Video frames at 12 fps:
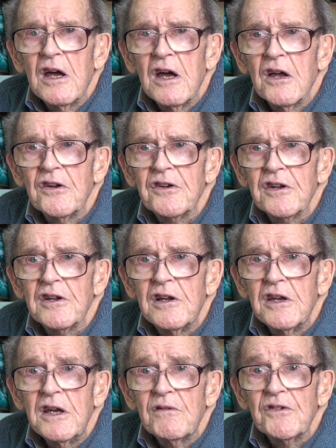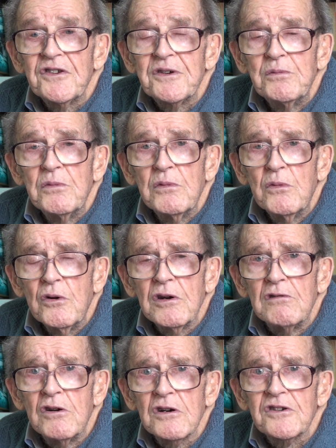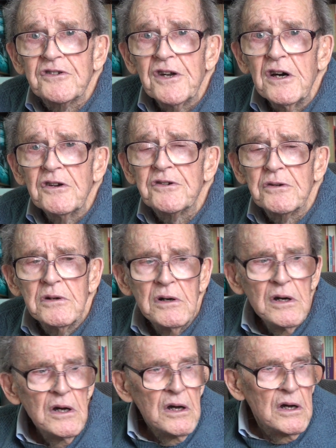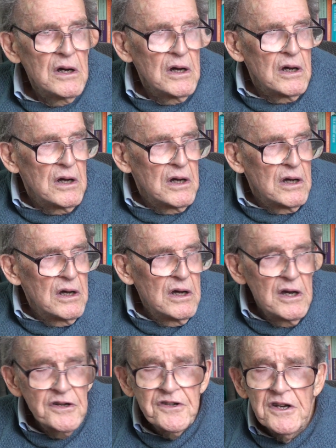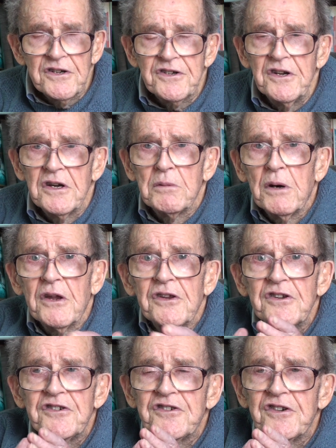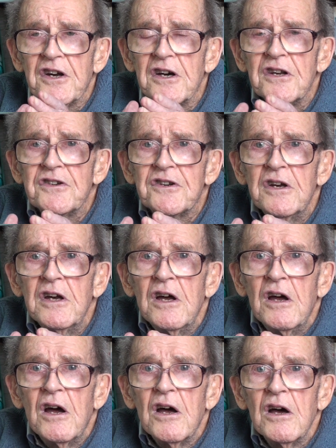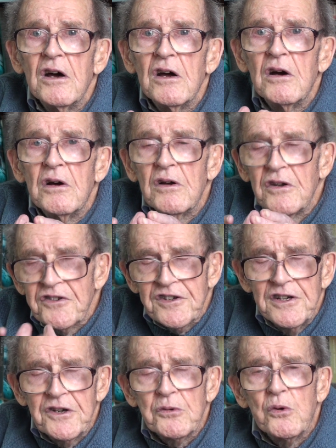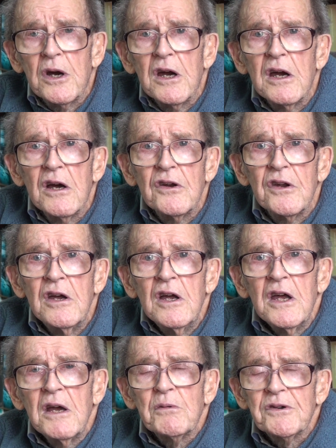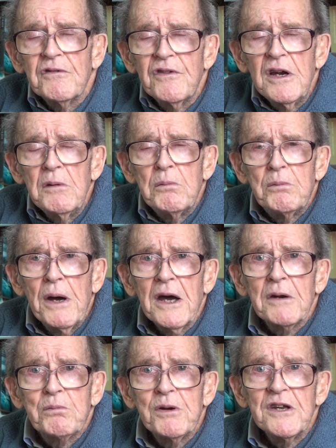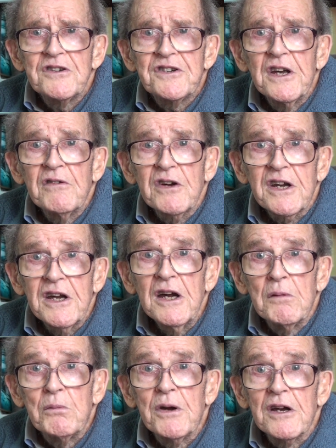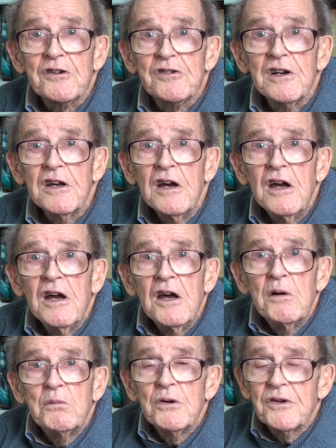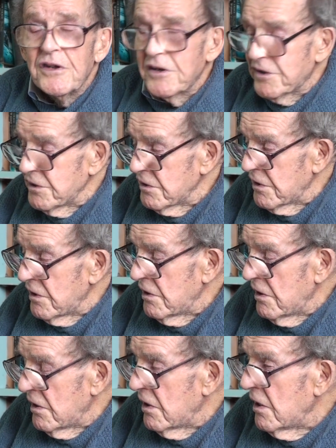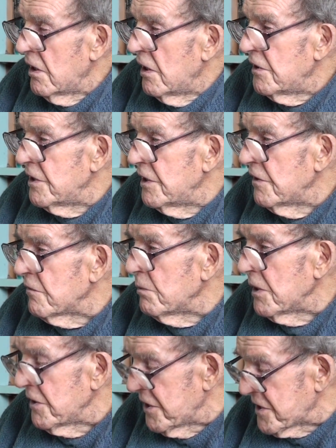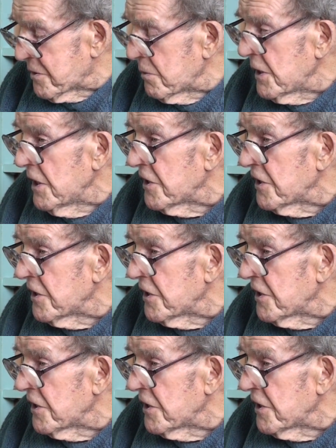and even smaller rocks down to, as I said, about this size, slid away, and it was a very bad place to have a camp actually, but never mind, that's where we